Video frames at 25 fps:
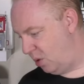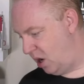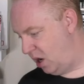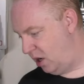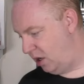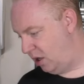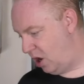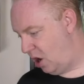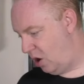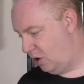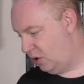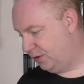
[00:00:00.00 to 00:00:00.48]

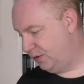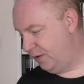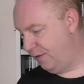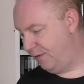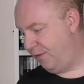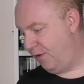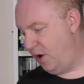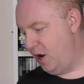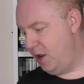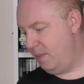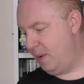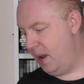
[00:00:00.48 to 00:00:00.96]
one goes for
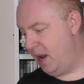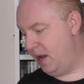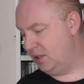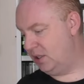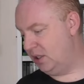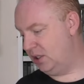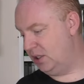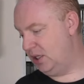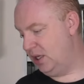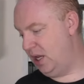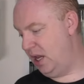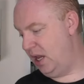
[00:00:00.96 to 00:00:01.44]
£3 at
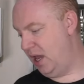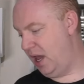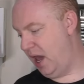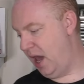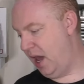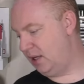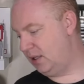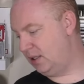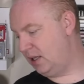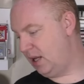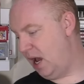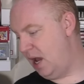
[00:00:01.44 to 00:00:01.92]

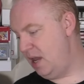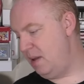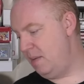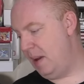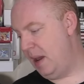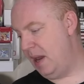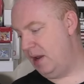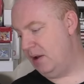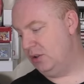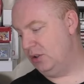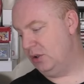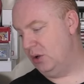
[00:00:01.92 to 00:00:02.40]
CEX,
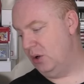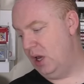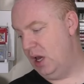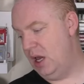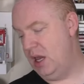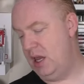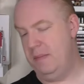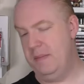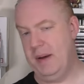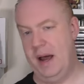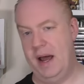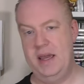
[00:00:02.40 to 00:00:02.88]
£8 on
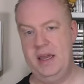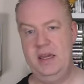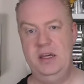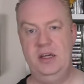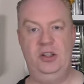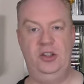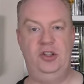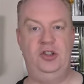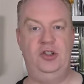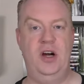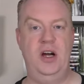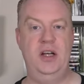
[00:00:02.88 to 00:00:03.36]

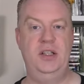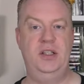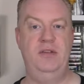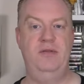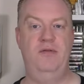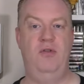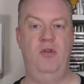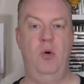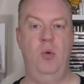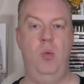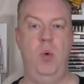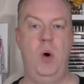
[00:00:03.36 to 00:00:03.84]
eBay, and trades
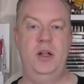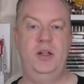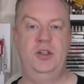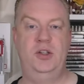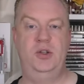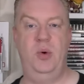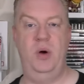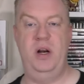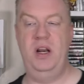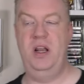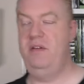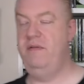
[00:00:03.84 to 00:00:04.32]
in for a
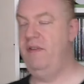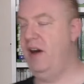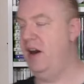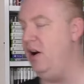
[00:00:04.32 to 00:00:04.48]
£1.20